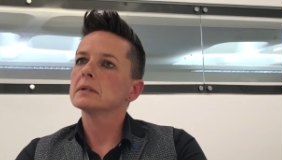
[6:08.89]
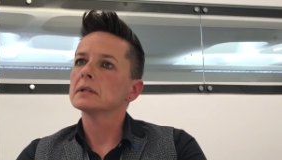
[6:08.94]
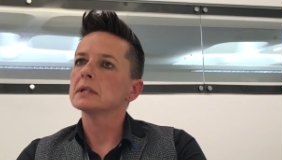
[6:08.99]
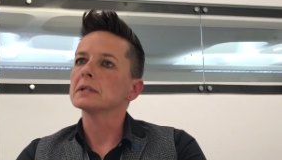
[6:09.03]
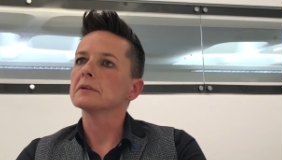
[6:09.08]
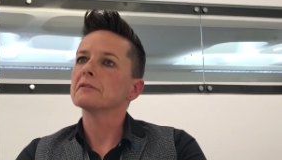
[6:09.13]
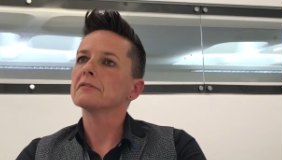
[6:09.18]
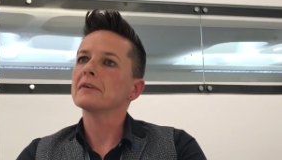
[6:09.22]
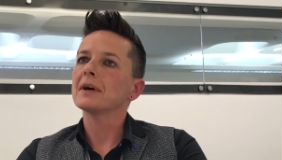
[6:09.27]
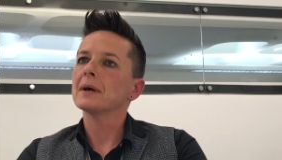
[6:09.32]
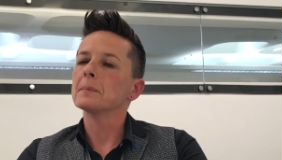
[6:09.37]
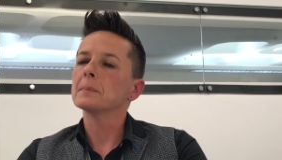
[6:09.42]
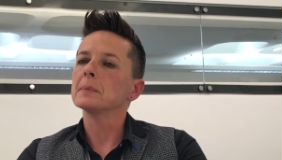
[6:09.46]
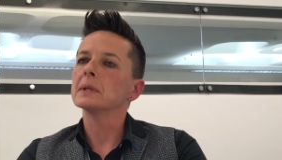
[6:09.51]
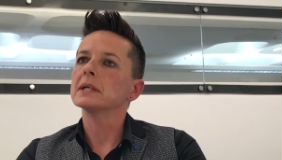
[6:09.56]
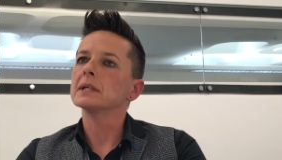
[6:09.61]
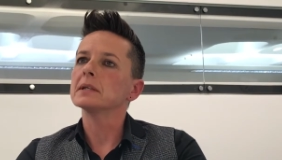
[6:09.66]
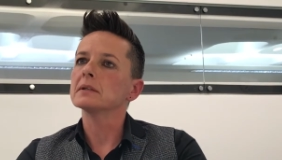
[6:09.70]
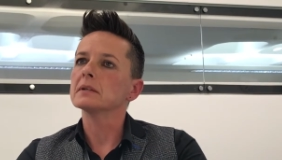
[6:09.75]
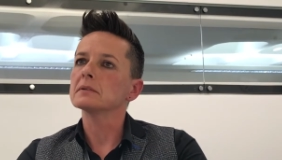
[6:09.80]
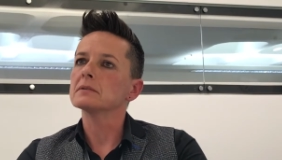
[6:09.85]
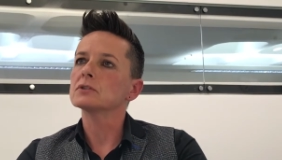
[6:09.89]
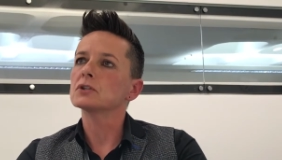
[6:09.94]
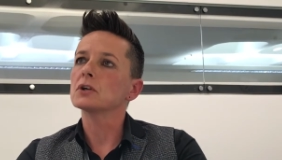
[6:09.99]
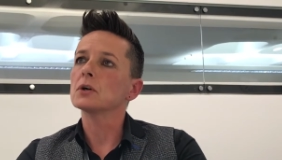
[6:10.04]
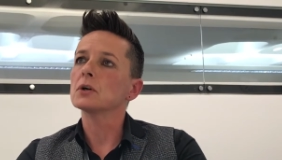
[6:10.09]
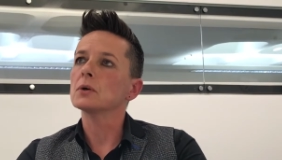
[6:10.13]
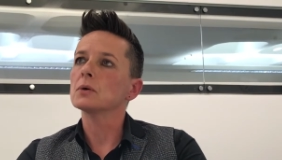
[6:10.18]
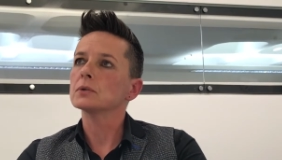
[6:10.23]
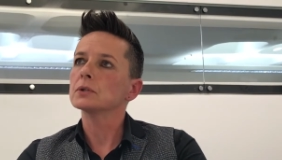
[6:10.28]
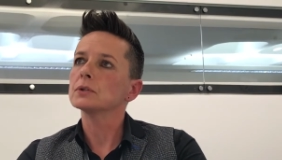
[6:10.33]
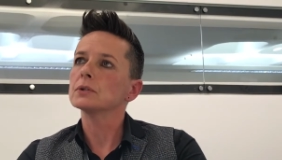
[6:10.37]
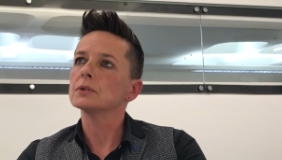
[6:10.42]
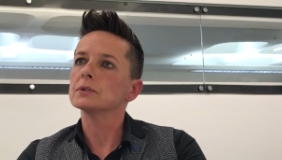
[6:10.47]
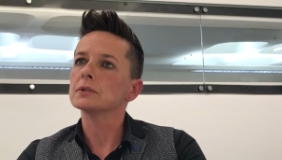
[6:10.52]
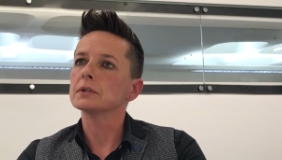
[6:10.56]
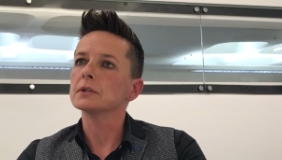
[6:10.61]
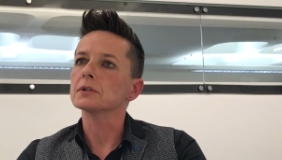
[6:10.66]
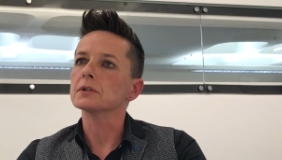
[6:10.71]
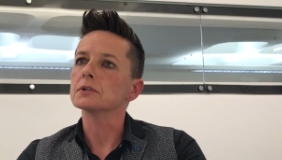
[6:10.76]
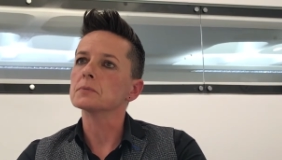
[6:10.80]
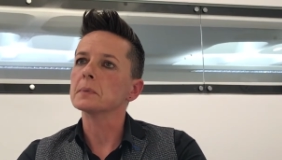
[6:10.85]
in a family in a childhood
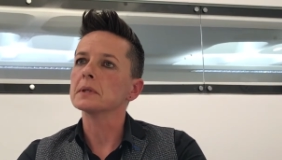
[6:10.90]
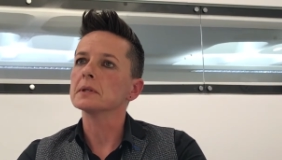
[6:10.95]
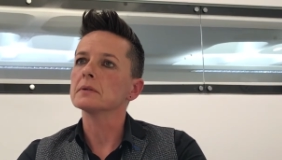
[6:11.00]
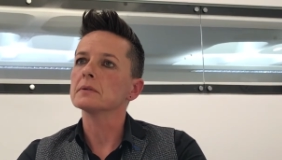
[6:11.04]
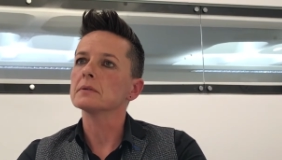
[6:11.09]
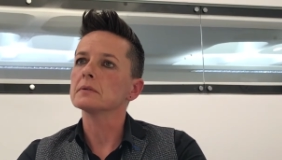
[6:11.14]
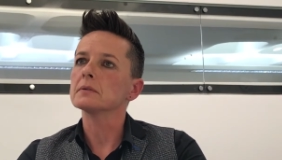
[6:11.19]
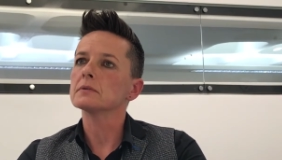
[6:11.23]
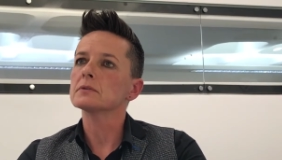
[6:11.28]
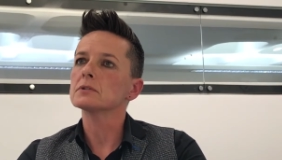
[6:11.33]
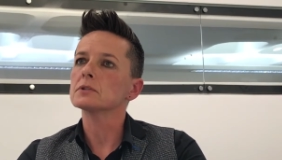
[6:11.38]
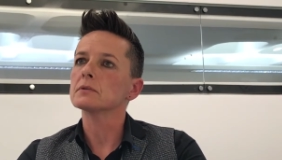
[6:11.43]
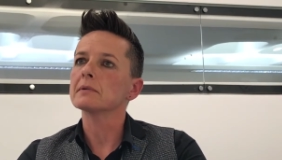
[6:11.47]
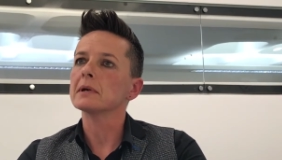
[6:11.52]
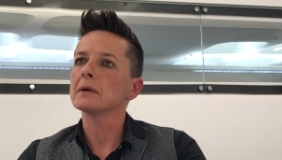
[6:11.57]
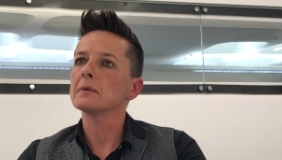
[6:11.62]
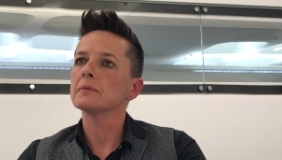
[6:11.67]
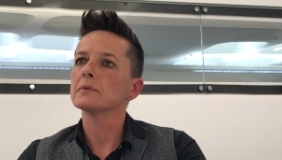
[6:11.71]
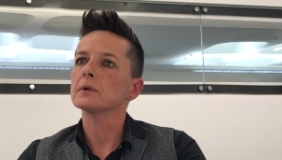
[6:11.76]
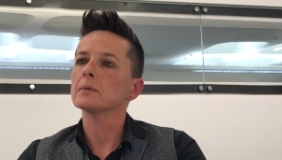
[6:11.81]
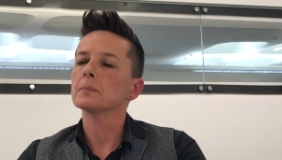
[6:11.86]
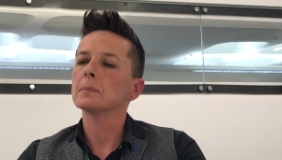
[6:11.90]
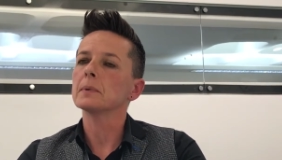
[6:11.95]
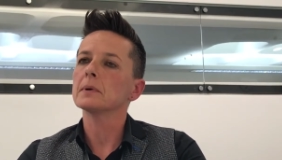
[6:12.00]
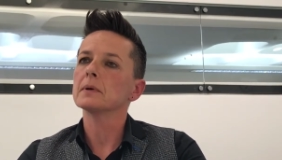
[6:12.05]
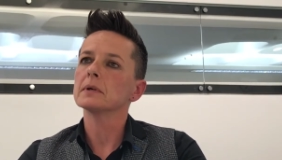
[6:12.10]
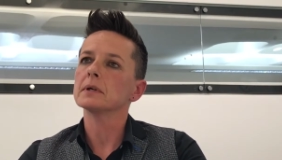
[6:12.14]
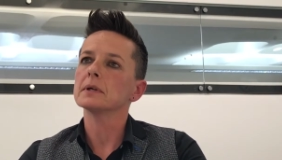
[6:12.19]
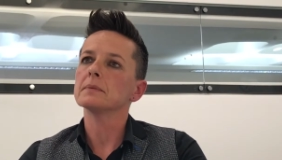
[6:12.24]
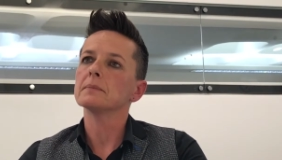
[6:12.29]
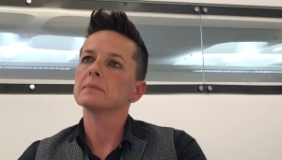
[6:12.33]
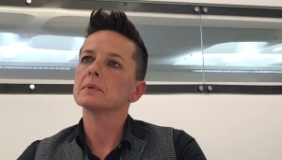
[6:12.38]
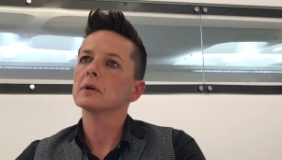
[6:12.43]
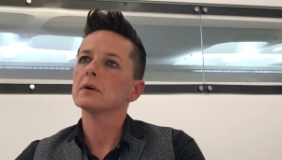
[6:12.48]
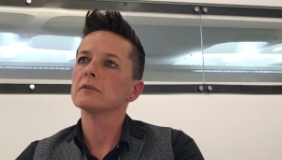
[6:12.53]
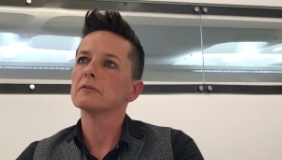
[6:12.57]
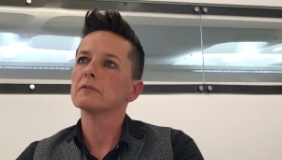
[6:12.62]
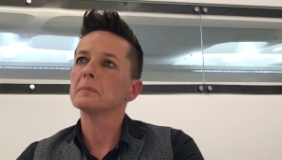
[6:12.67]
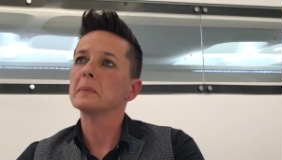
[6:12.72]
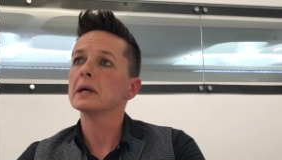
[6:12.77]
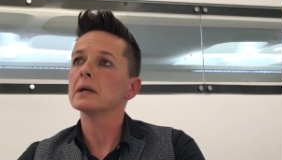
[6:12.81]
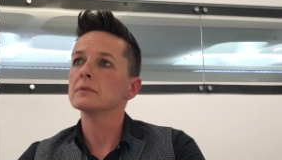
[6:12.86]
that's been surrounded by
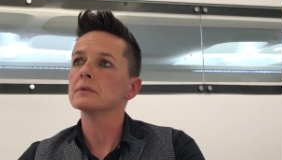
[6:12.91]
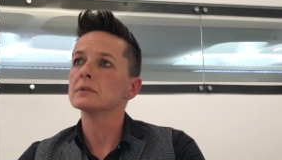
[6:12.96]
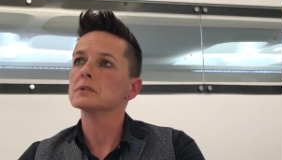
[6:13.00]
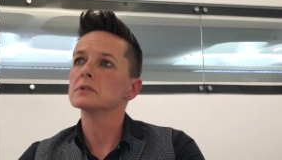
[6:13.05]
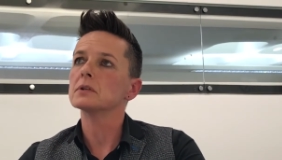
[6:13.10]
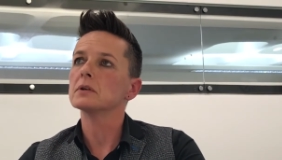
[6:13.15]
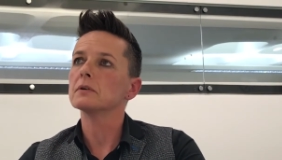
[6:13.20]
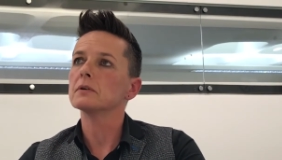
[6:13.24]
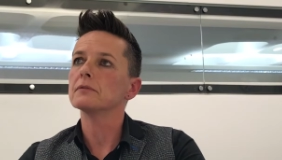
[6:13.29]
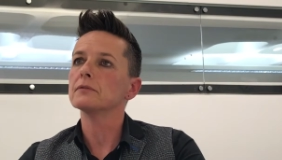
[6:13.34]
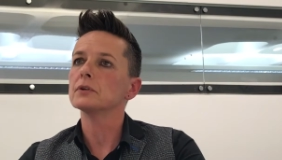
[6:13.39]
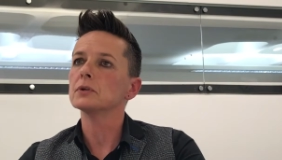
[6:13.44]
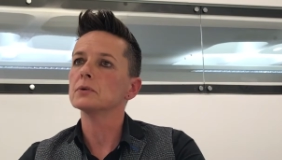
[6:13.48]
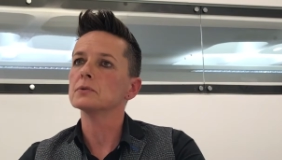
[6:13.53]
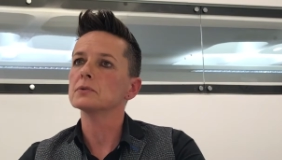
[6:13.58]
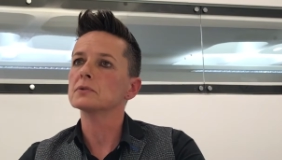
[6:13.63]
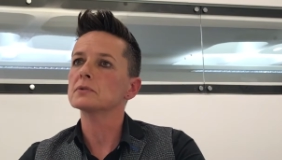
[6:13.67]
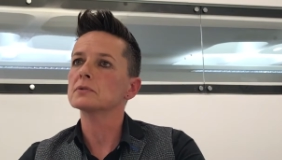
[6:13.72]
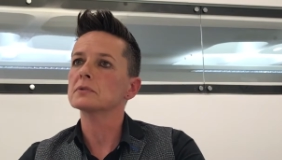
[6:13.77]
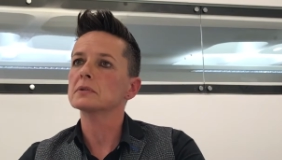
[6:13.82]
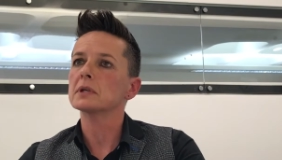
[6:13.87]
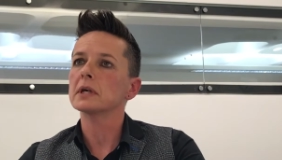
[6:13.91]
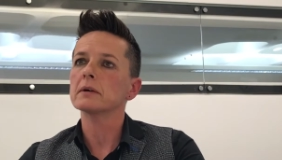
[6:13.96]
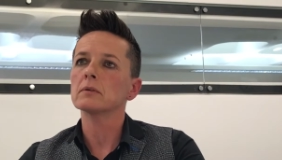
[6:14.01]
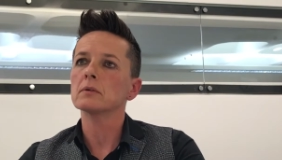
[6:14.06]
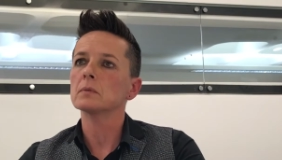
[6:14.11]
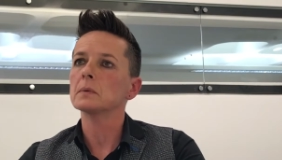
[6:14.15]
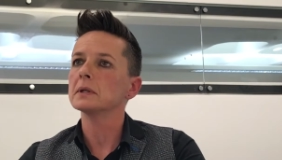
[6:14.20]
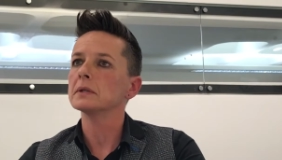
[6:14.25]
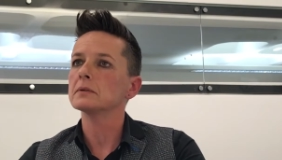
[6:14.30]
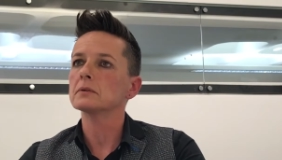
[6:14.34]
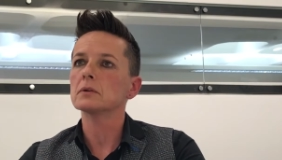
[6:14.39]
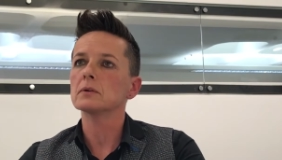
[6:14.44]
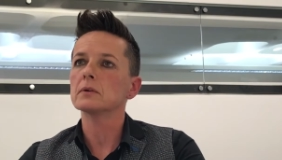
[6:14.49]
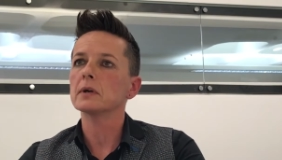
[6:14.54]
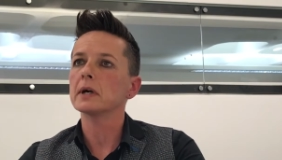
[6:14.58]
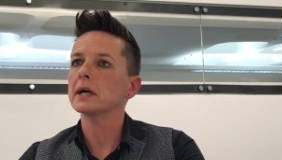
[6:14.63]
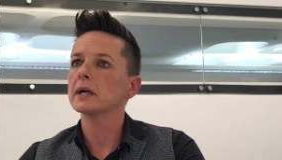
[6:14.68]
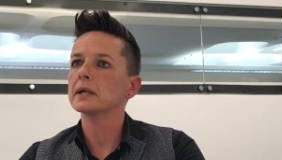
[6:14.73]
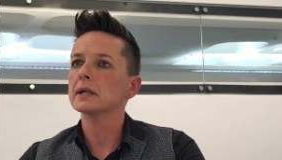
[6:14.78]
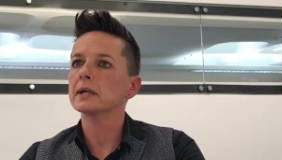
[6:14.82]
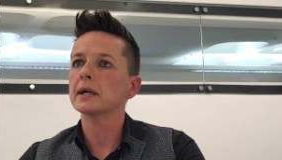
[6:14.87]
kind of parents that have used heroin,
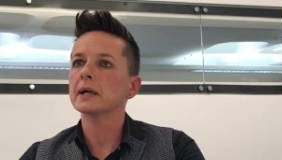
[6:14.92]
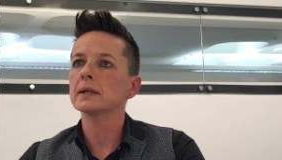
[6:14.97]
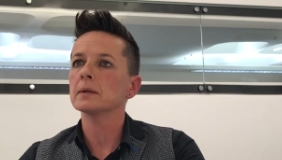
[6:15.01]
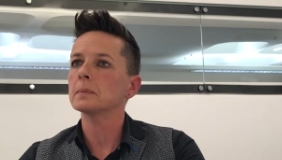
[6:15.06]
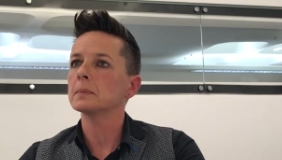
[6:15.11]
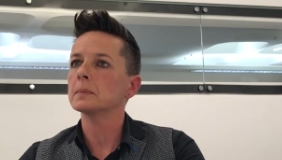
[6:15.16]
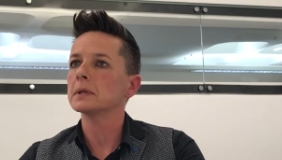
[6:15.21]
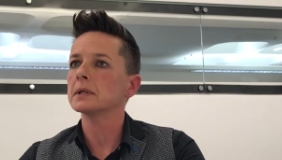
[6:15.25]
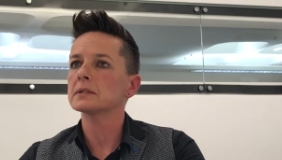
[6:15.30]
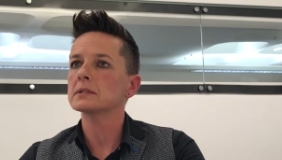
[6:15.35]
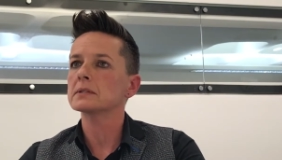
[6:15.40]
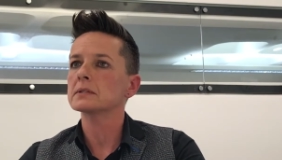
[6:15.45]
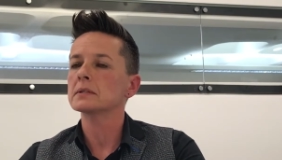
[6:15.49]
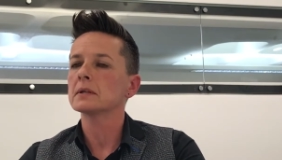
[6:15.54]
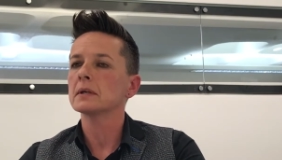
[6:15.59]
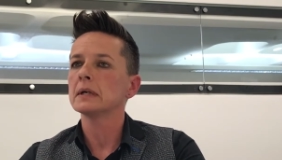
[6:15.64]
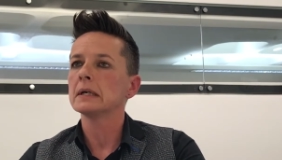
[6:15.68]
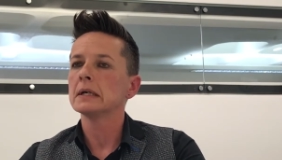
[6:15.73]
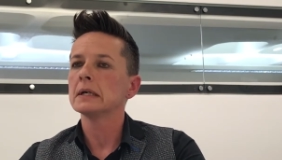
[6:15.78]
crack, cannabis,